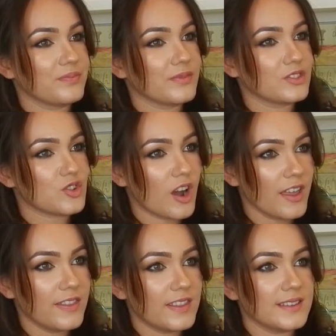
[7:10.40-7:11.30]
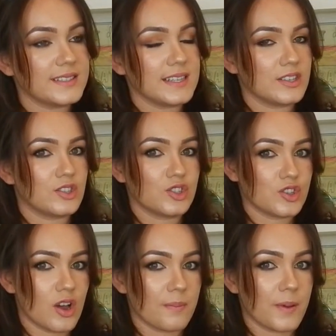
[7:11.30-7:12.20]
tried this in a
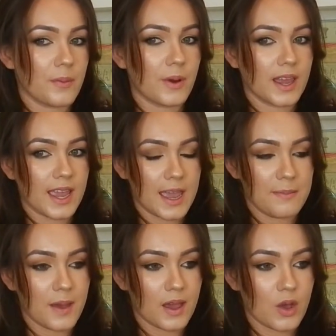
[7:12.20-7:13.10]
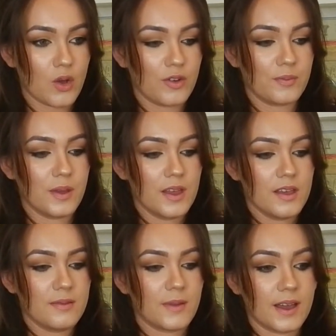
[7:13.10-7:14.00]
shop, and when I came back home,
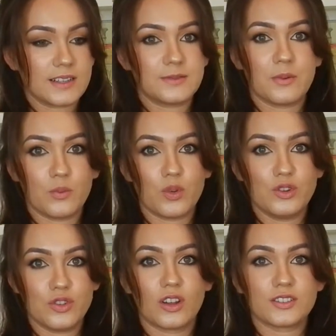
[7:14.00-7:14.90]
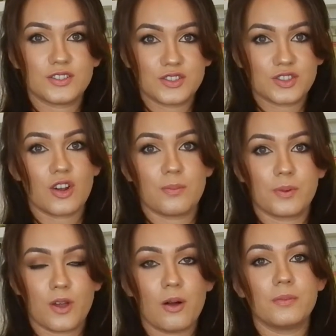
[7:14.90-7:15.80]
my husband would not
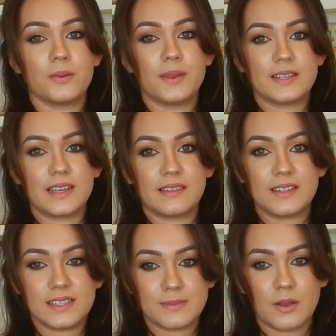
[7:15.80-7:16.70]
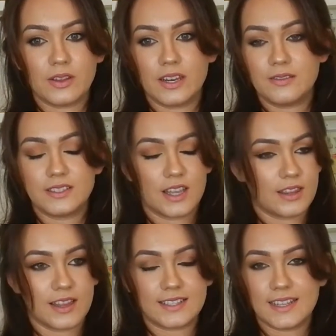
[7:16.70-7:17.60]
stop complimenting this smell, and he was
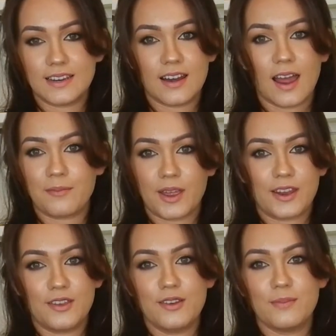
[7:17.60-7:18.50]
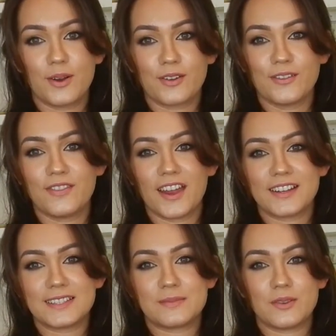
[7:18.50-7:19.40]
like, that's it, I'm getting you a bottle of that,
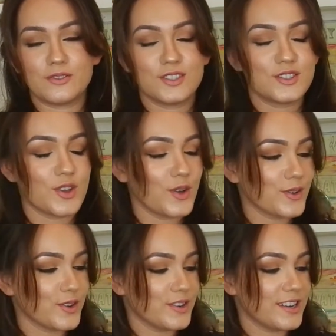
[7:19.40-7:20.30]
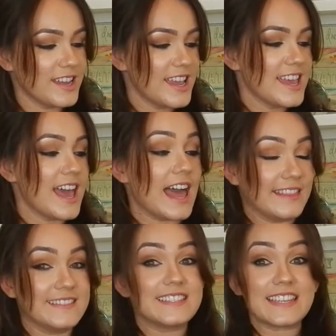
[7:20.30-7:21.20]
it smells so good.
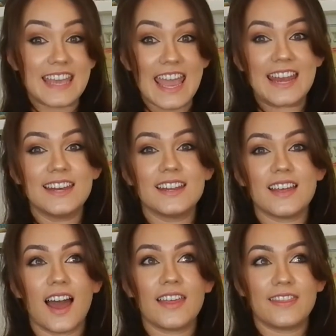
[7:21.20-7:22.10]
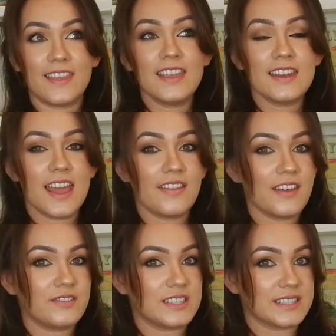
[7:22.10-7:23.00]
And this again, I think now
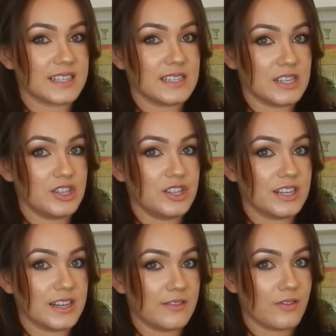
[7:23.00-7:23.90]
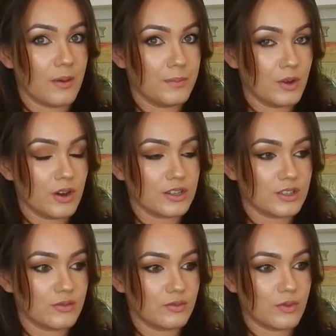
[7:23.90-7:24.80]
they've discontinued it, if I'm not
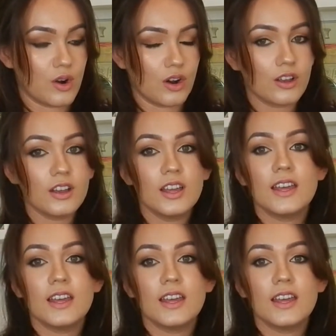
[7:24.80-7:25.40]
wrong,